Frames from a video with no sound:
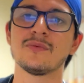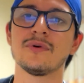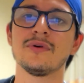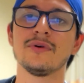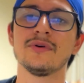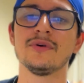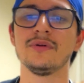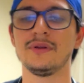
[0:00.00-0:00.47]

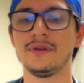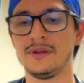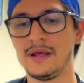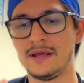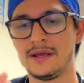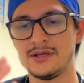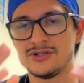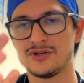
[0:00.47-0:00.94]
where
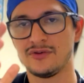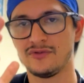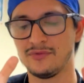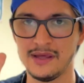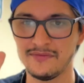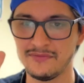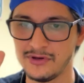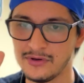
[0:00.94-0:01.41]
they can just
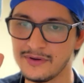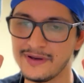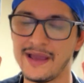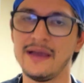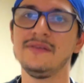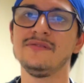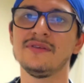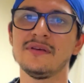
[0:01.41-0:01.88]
give you
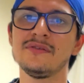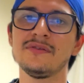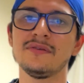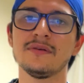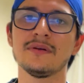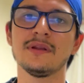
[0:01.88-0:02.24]
cases,